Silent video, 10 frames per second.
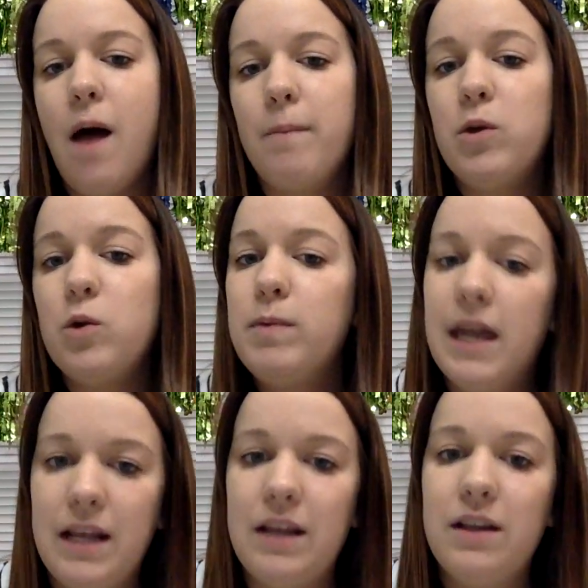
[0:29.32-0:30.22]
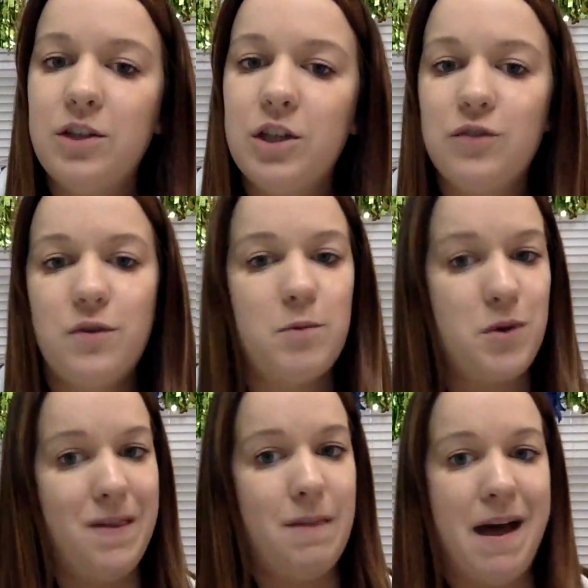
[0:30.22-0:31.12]
you would be getting just from
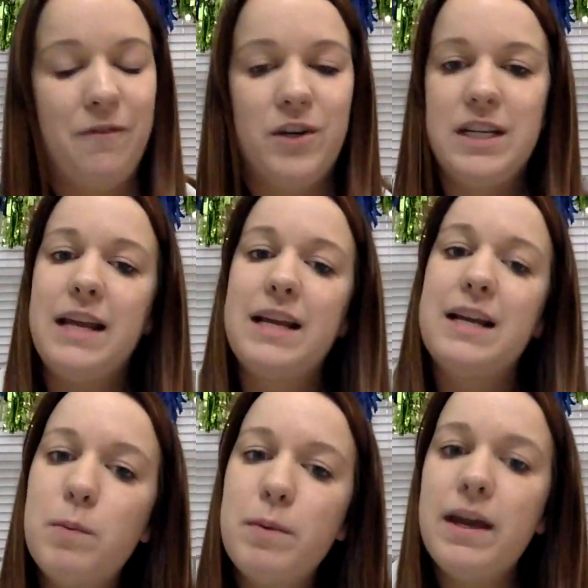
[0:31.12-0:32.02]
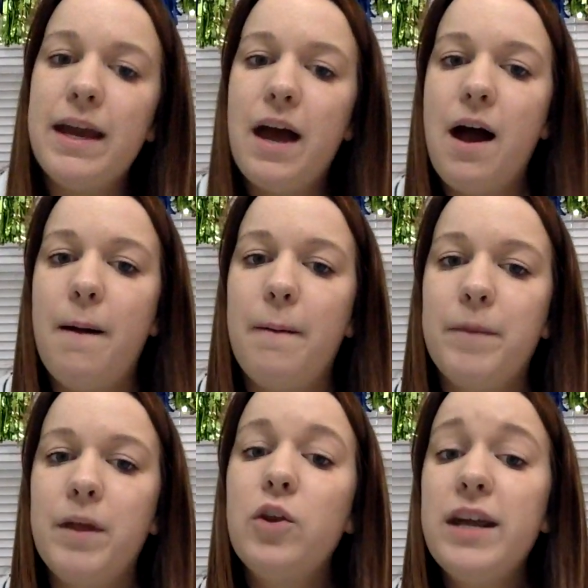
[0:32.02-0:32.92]
doing the math for today, because we'll be
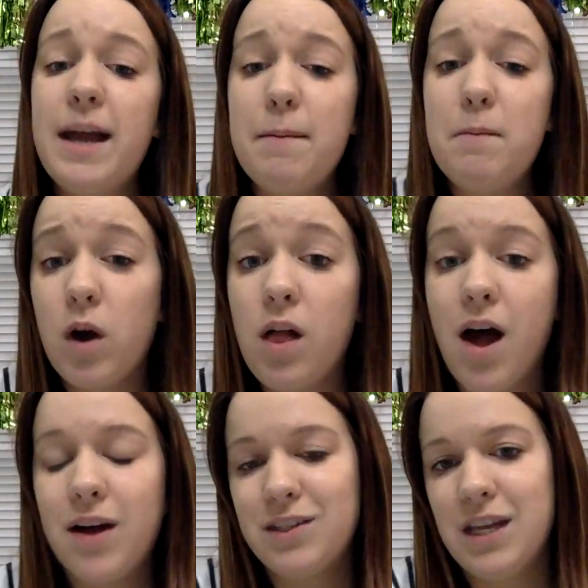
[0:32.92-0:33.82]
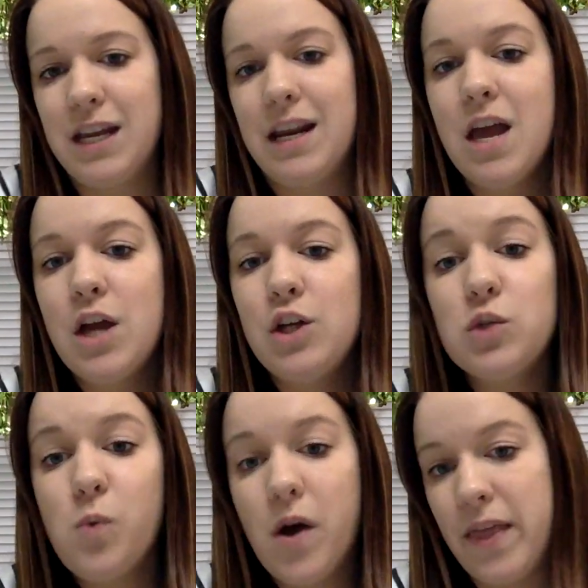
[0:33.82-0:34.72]
looking at more clocks than
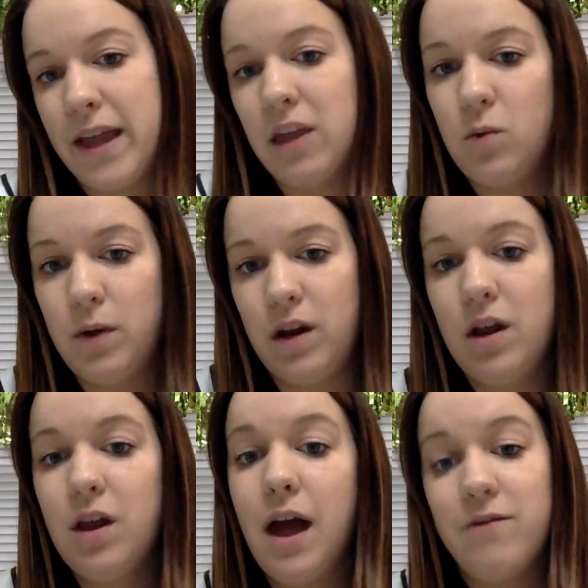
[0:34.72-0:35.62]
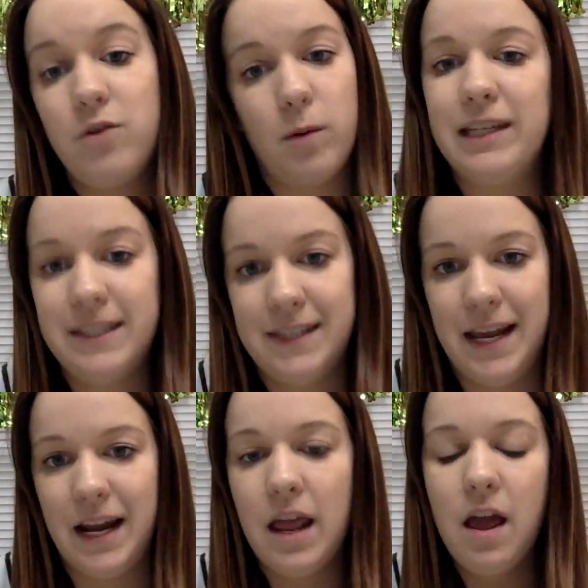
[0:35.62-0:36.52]
just one like you would have normally
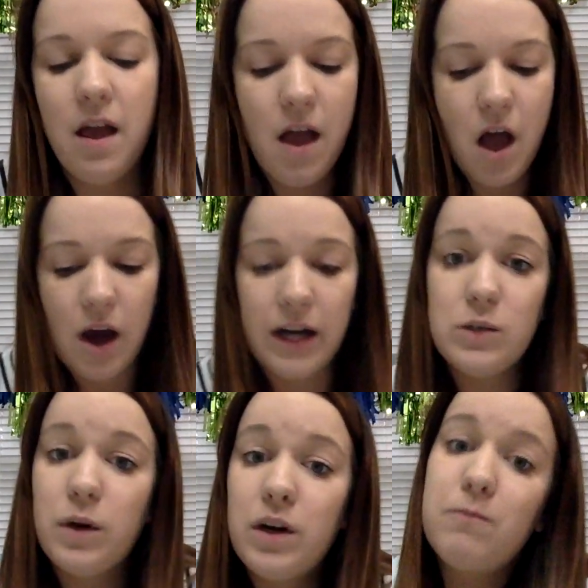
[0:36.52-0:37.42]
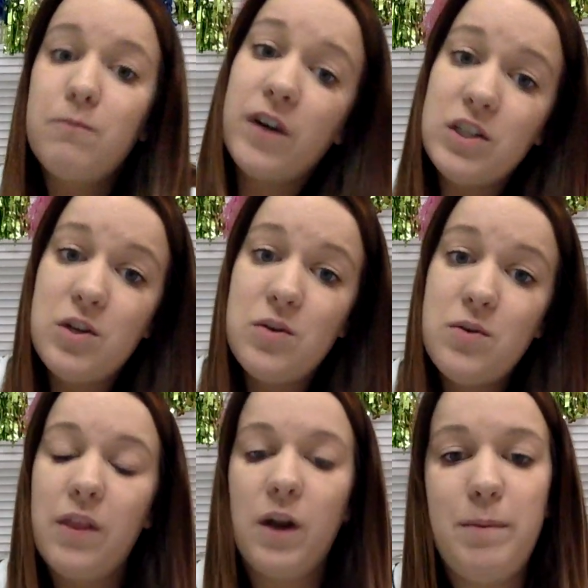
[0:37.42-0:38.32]
seen. All right, so we're going to first do
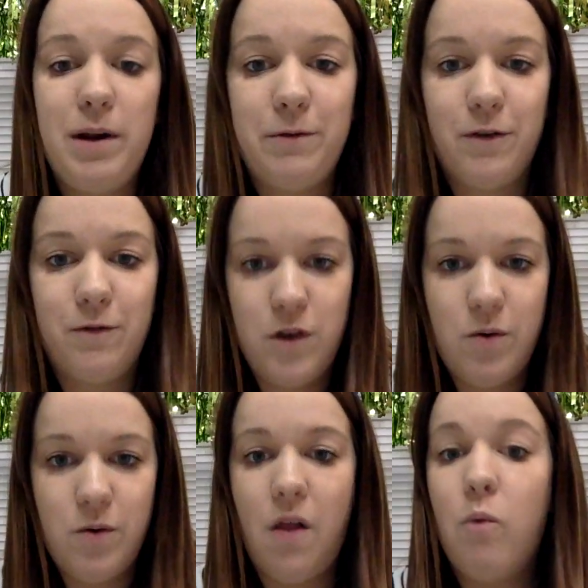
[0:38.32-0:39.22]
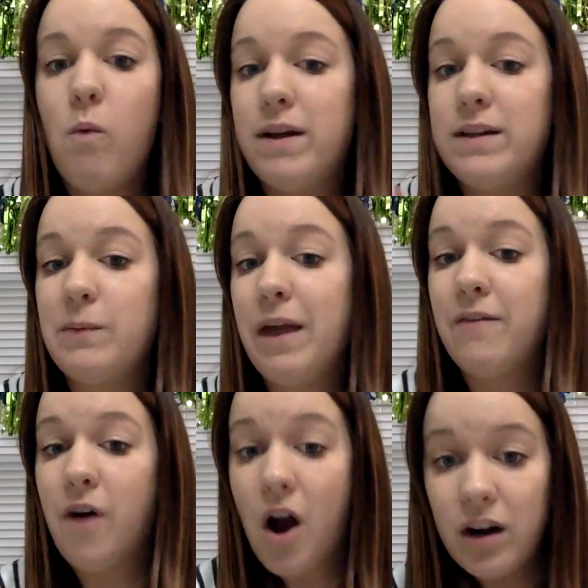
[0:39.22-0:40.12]
a little bit of review on the ones that we
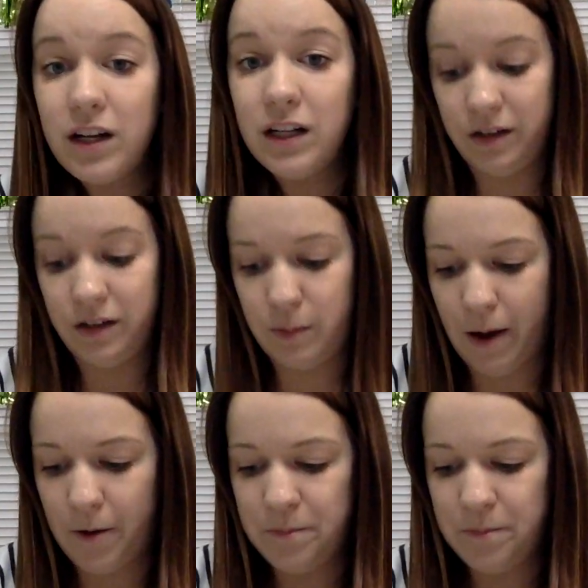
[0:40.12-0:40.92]
have already learned about.